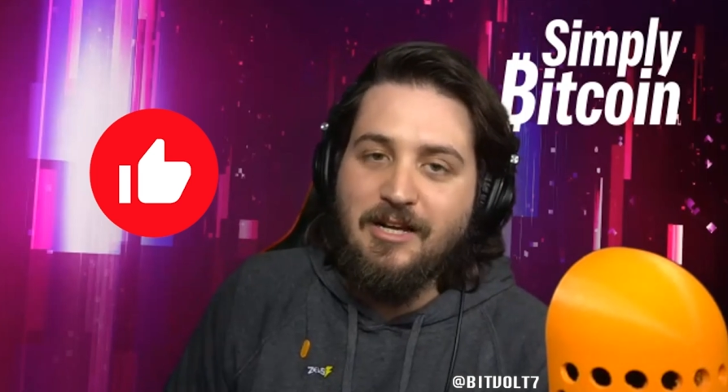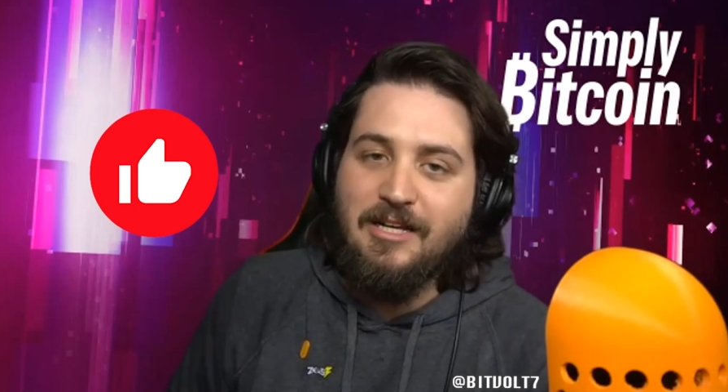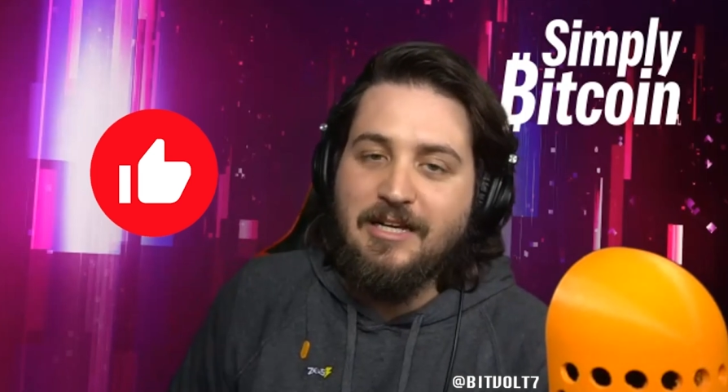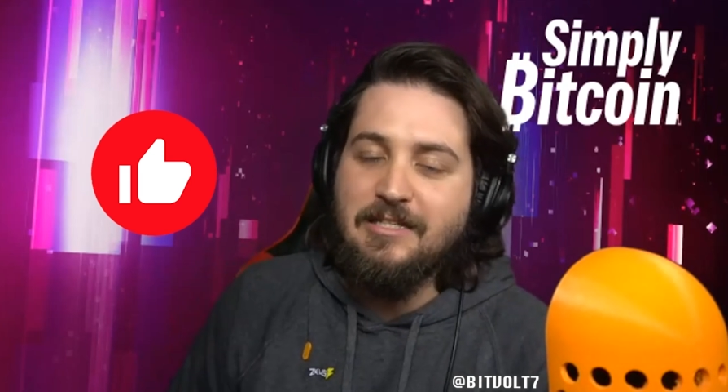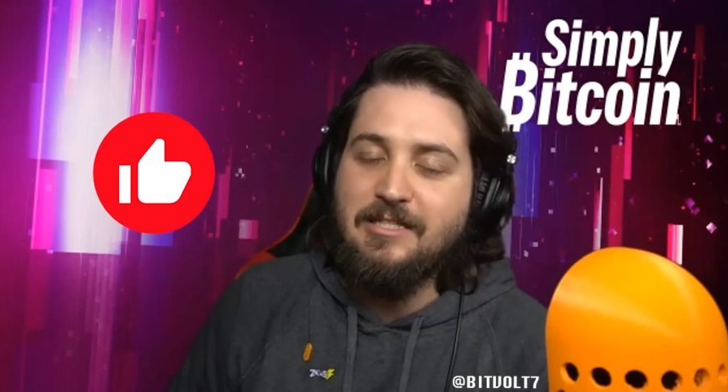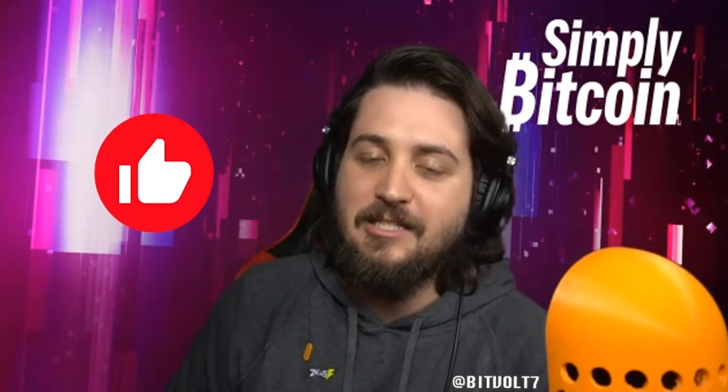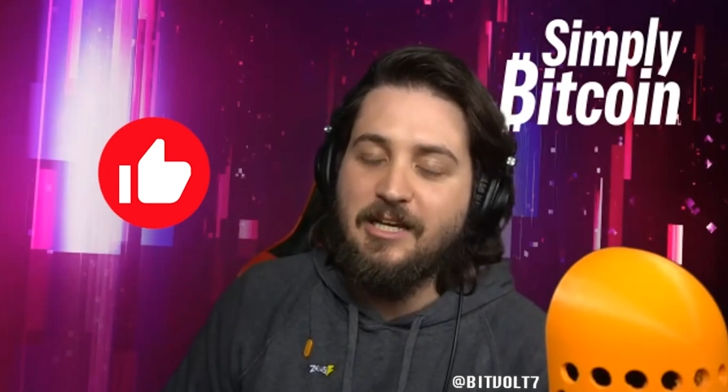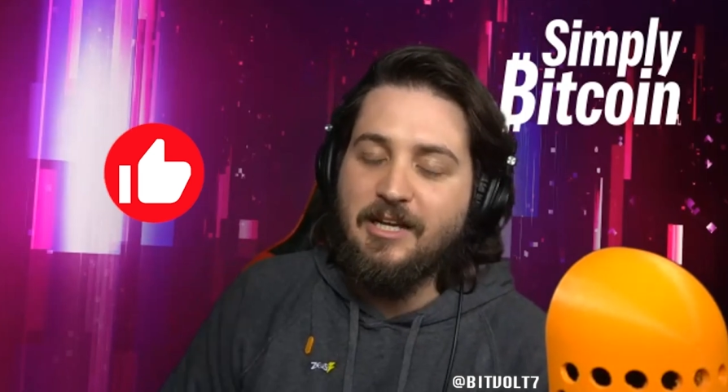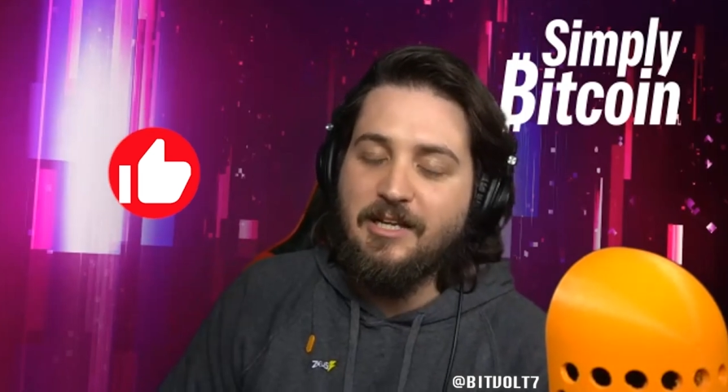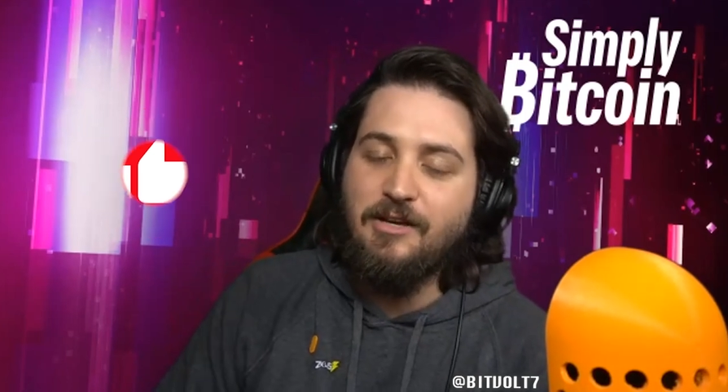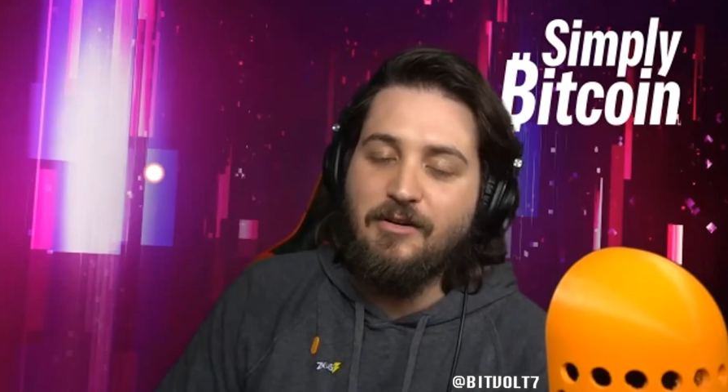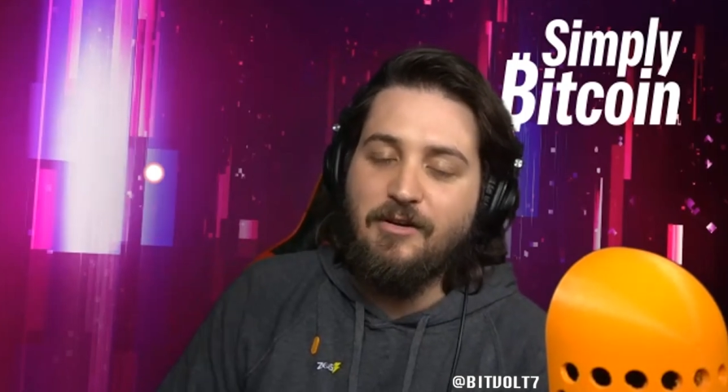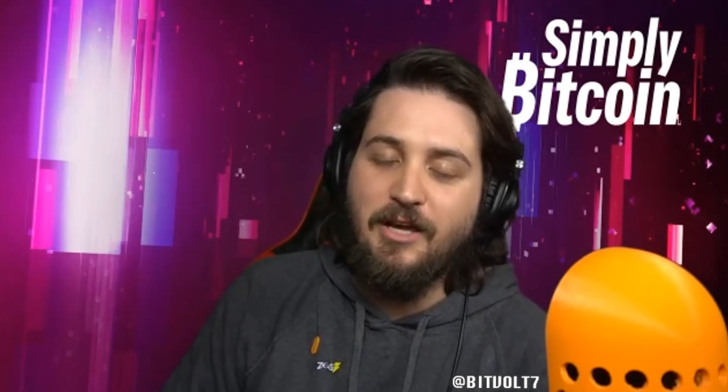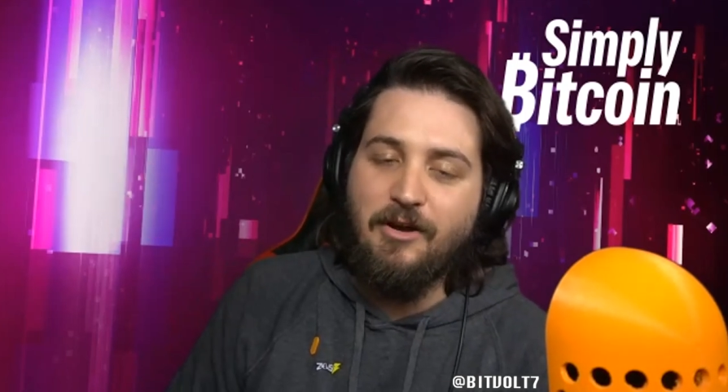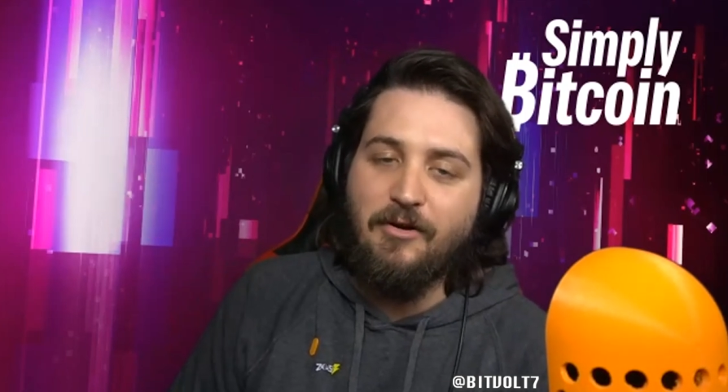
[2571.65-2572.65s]
to
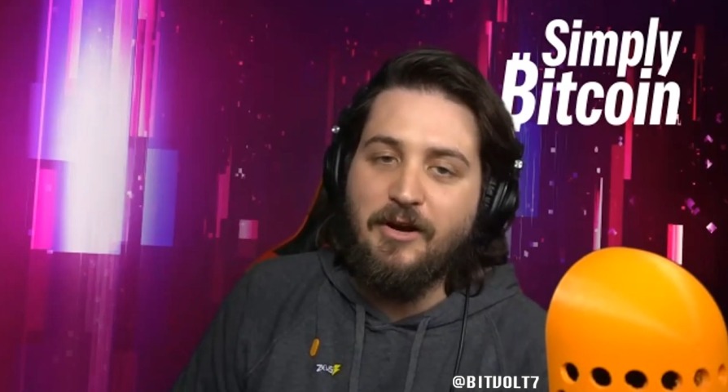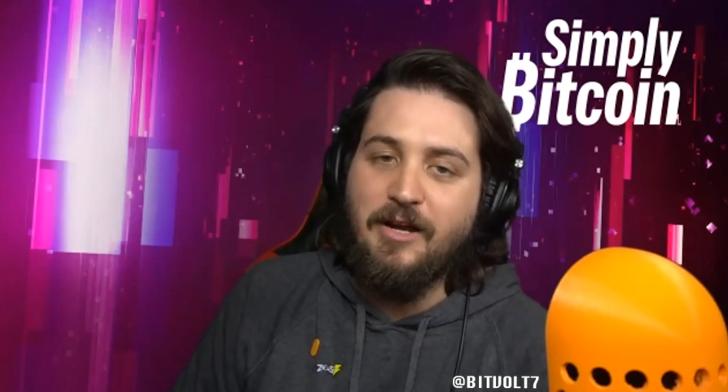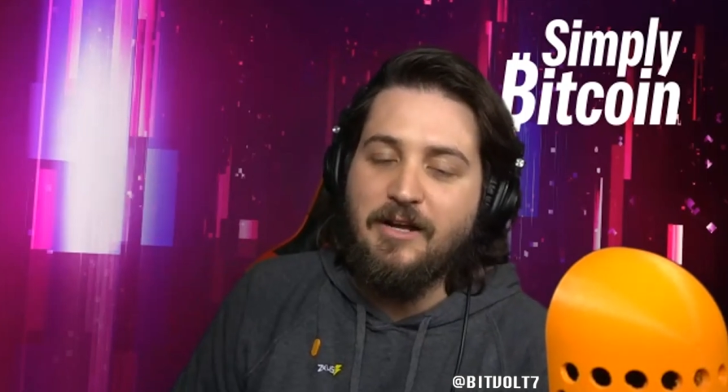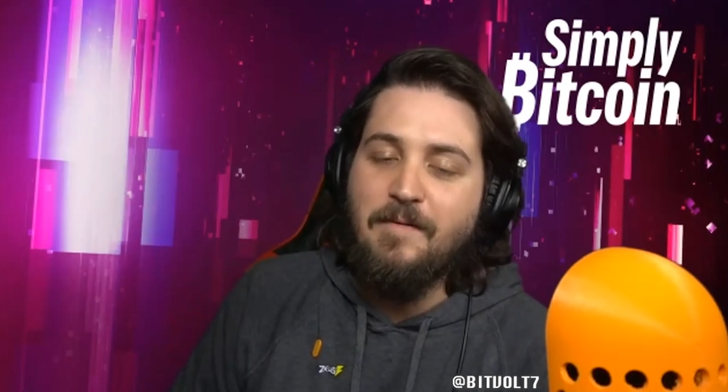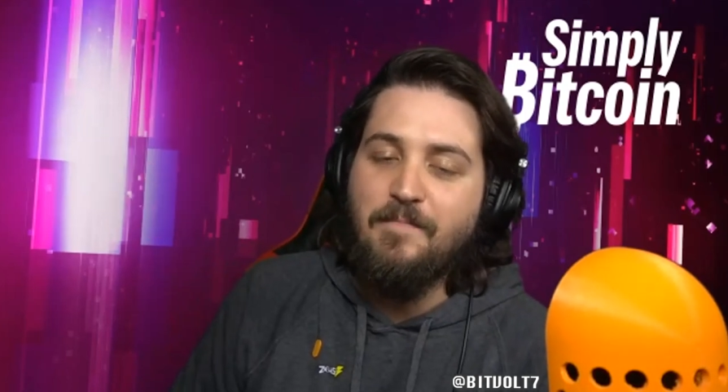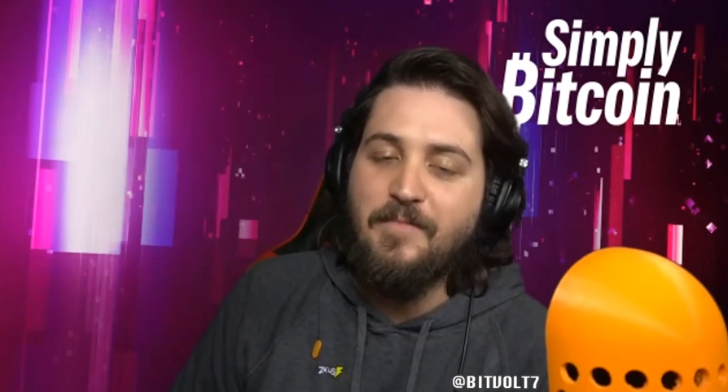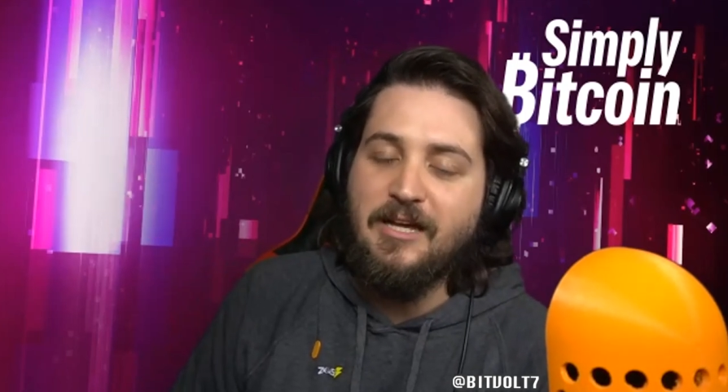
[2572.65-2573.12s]
continue hearing